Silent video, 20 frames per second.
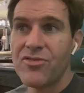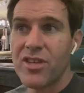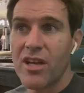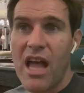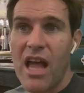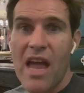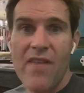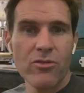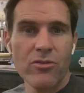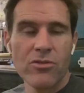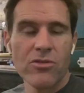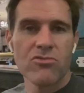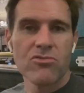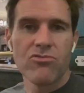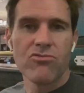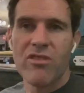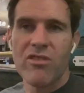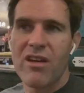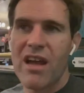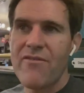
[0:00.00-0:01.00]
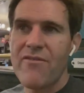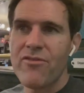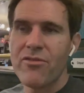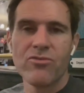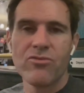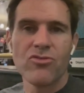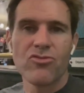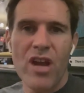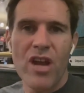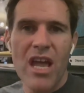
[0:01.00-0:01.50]
And everyone's
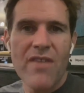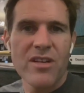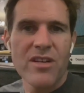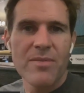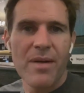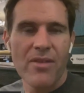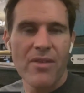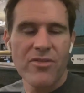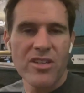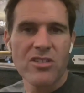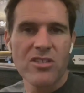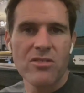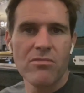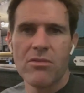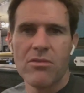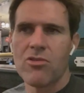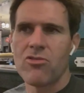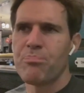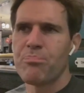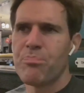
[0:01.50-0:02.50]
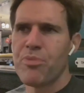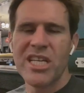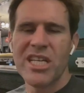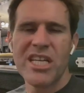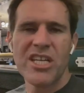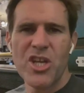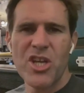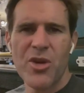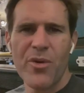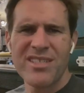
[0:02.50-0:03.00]
everyone was raving about this
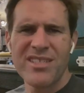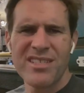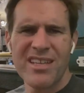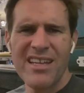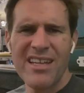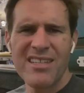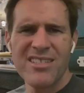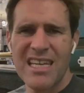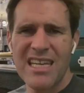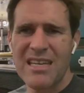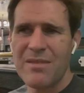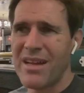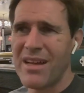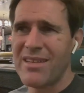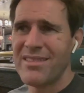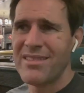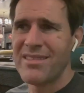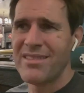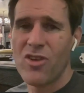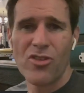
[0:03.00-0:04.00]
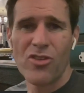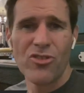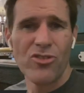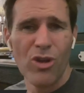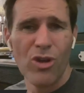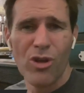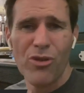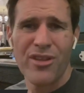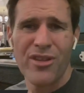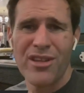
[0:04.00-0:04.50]
brilliant U S A team, and they've got
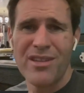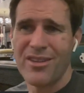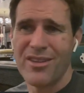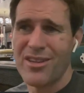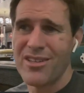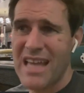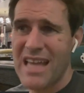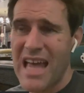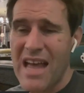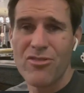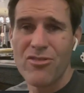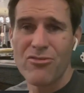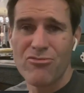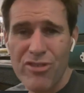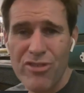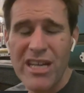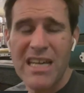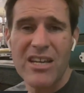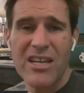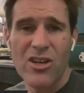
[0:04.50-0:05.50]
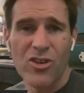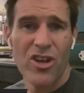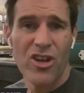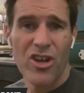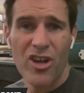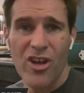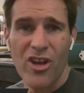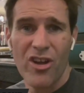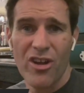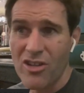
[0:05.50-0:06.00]
nothing that's ever really going
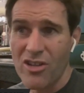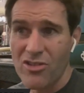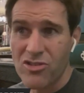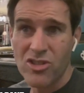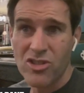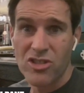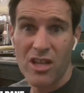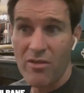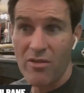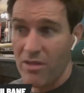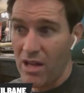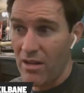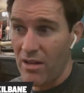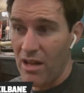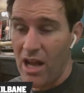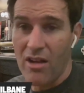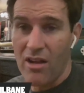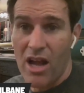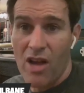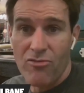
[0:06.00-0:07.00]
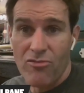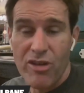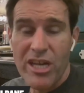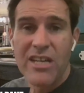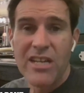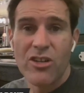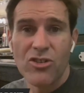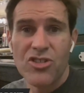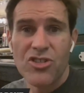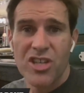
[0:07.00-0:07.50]
to hurt a, a, a
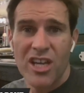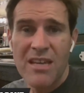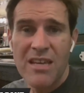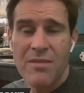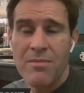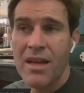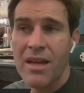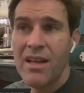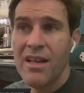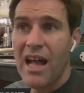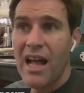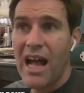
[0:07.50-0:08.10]
really good team.